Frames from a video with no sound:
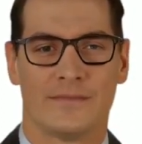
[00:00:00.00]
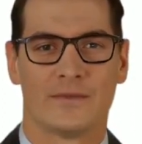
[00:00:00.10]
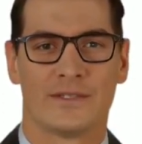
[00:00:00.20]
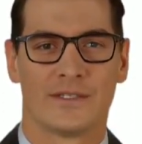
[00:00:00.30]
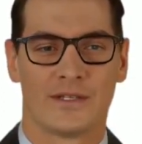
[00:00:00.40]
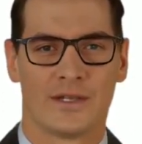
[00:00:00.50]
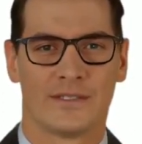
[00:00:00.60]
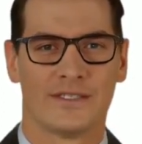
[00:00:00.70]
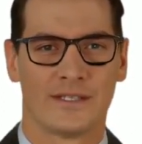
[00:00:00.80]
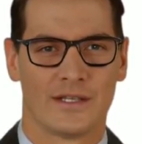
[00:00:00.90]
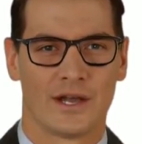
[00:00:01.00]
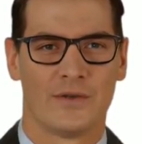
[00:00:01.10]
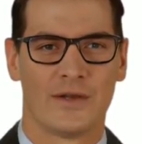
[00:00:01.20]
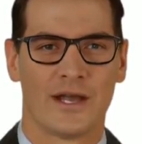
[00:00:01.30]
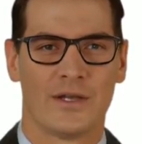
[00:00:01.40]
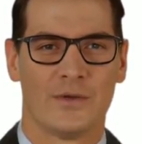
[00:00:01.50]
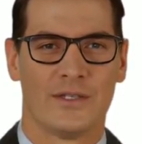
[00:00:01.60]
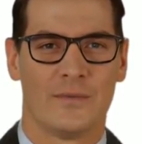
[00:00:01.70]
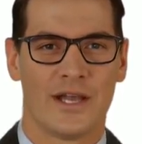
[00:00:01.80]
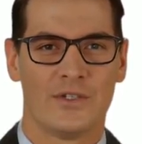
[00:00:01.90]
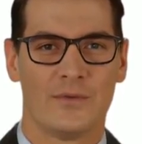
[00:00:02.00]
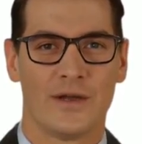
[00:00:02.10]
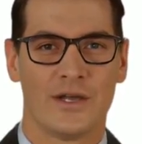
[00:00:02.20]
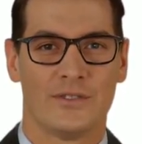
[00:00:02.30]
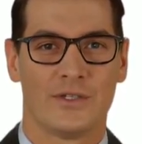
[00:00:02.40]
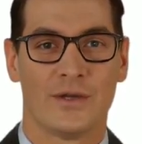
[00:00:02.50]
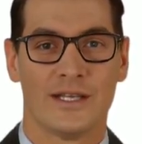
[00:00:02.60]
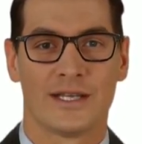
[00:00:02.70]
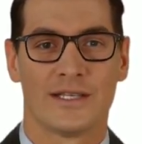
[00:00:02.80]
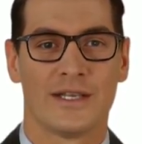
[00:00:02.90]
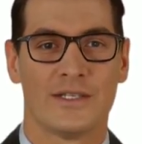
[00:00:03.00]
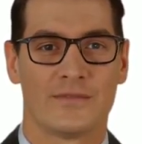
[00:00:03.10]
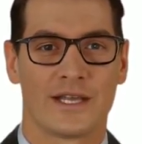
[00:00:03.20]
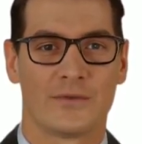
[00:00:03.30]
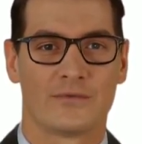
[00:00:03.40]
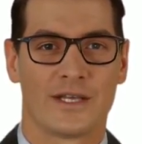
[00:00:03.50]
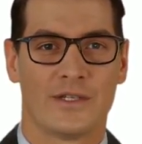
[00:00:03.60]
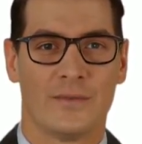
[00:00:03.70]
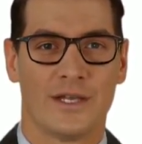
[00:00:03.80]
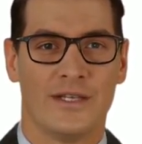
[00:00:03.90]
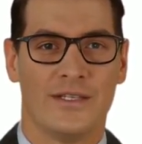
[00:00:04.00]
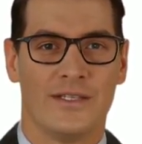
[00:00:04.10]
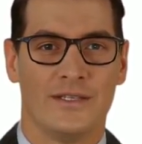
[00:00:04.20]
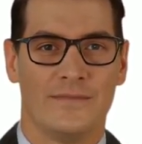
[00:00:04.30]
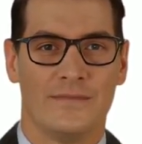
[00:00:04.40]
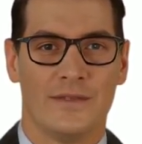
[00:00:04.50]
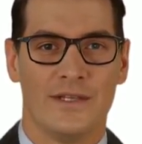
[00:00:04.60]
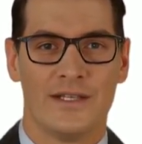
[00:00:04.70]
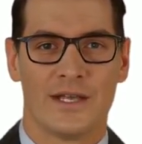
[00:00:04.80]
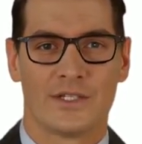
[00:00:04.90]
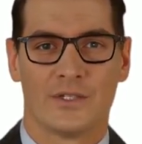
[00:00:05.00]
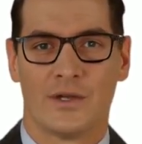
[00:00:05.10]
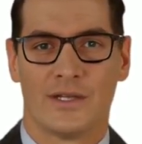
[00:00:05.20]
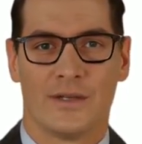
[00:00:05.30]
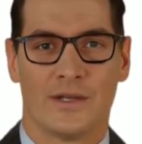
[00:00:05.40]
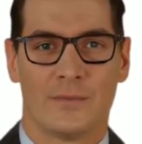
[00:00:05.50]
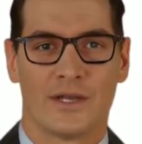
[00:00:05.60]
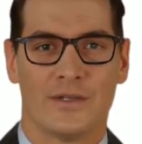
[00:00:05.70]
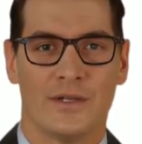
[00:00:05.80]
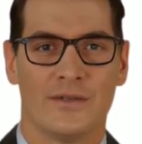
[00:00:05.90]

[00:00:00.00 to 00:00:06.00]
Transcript: The Salt Satyagraha was a major milestone in India's fight for independence, demonstrating the ability of